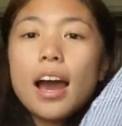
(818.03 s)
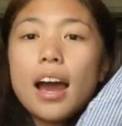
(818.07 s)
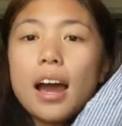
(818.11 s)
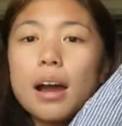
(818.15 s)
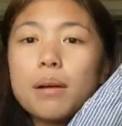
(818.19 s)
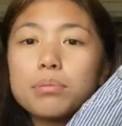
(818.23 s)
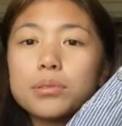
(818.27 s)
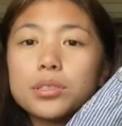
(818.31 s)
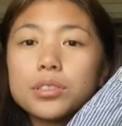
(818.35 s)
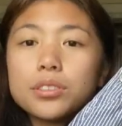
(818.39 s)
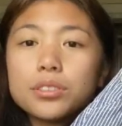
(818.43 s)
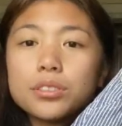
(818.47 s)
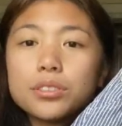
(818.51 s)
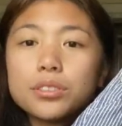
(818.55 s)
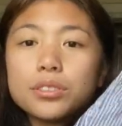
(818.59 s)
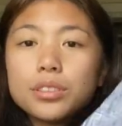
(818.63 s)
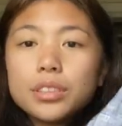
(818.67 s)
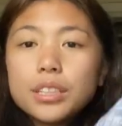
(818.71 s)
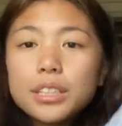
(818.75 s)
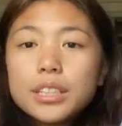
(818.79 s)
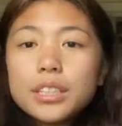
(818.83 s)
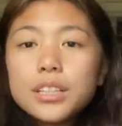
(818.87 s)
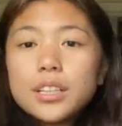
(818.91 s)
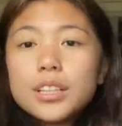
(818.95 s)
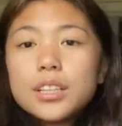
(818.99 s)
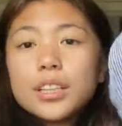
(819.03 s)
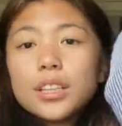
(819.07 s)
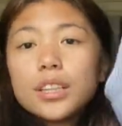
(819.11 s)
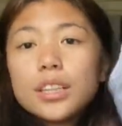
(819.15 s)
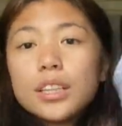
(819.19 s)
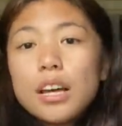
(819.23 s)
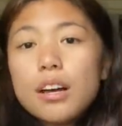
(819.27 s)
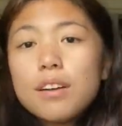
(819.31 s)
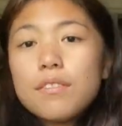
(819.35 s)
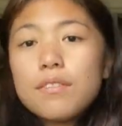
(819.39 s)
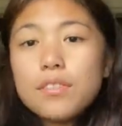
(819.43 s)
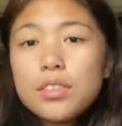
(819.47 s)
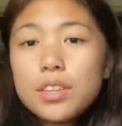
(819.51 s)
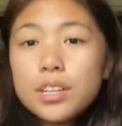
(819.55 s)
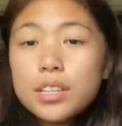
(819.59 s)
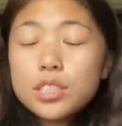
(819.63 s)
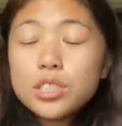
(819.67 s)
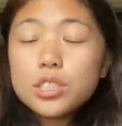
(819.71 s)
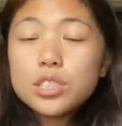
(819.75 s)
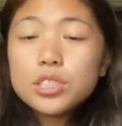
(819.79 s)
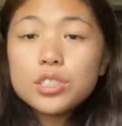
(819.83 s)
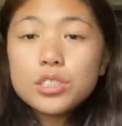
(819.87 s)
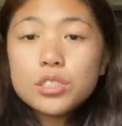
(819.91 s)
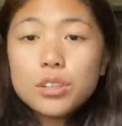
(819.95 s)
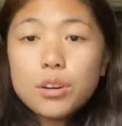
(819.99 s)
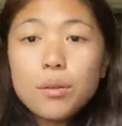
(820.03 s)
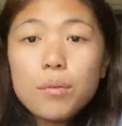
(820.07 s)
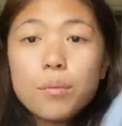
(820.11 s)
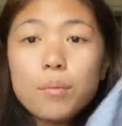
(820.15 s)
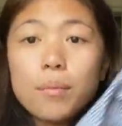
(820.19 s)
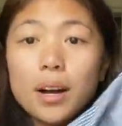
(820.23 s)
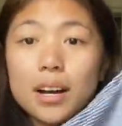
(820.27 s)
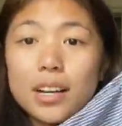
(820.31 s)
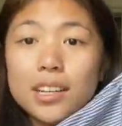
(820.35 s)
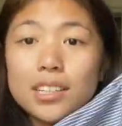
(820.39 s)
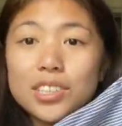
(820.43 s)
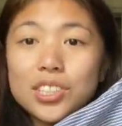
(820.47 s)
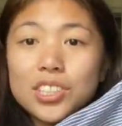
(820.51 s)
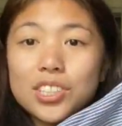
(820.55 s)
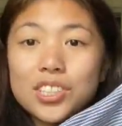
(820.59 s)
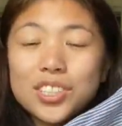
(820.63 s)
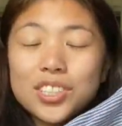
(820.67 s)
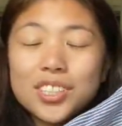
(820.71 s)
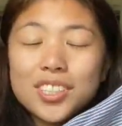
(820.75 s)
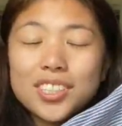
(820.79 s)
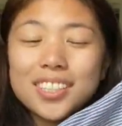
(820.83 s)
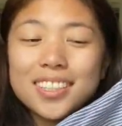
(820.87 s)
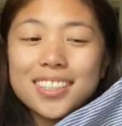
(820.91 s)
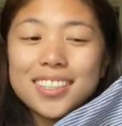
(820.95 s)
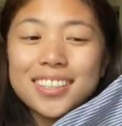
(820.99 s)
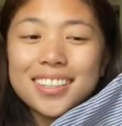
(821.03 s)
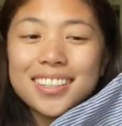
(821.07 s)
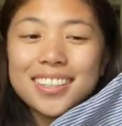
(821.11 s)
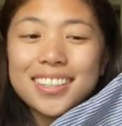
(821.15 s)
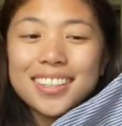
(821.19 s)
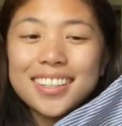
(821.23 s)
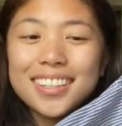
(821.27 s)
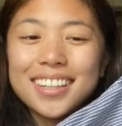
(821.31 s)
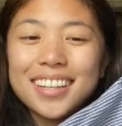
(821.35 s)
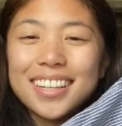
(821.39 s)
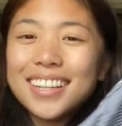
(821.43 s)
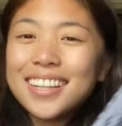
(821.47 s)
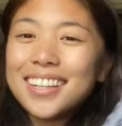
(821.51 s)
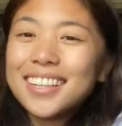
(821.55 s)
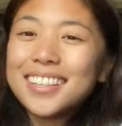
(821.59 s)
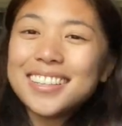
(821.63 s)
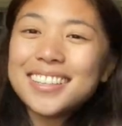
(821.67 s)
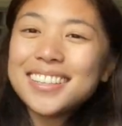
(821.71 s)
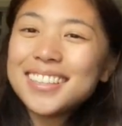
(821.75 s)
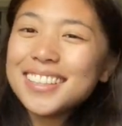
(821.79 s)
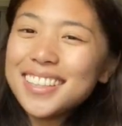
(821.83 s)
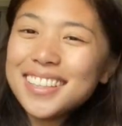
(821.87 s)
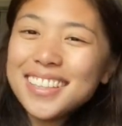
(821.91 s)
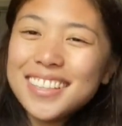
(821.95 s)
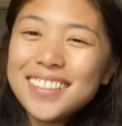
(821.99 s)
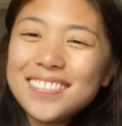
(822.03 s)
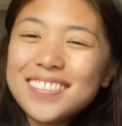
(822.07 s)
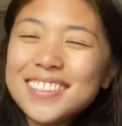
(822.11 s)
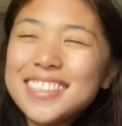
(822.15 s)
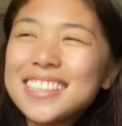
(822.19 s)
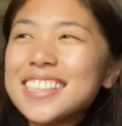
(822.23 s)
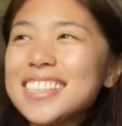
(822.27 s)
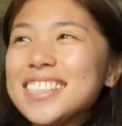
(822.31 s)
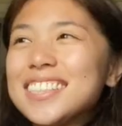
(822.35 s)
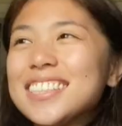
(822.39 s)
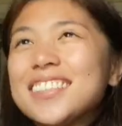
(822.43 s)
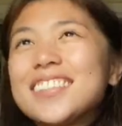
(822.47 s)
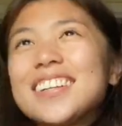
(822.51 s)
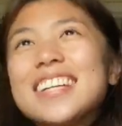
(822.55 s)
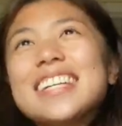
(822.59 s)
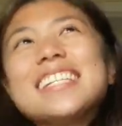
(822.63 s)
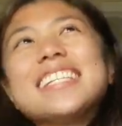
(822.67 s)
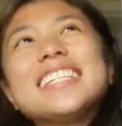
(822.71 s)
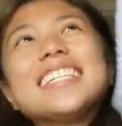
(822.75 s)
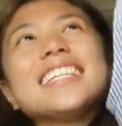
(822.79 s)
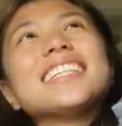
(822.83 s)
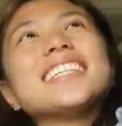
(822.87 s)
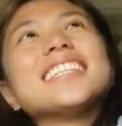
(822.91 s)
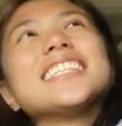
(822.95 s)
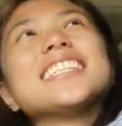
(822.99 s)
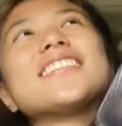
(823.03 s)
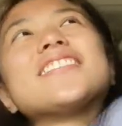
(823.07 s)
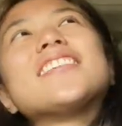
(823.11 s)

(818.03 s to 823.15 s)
absolutely love this so much. And it was such a great deal as